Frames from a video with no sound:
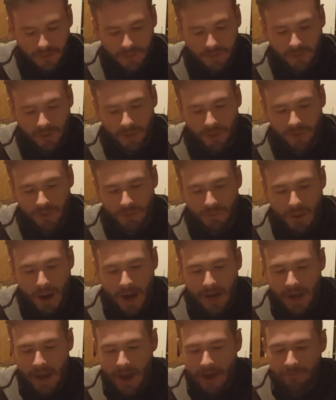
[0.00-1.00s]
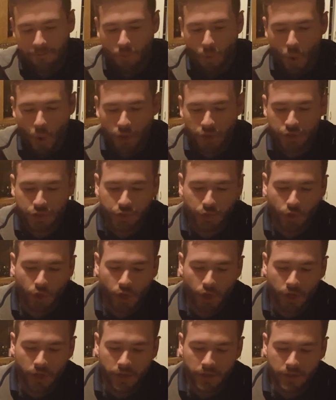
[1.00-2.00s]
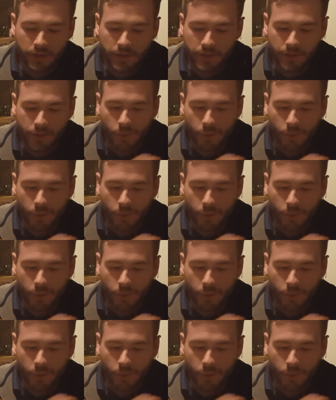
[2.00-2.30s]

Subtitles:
So you might have one straw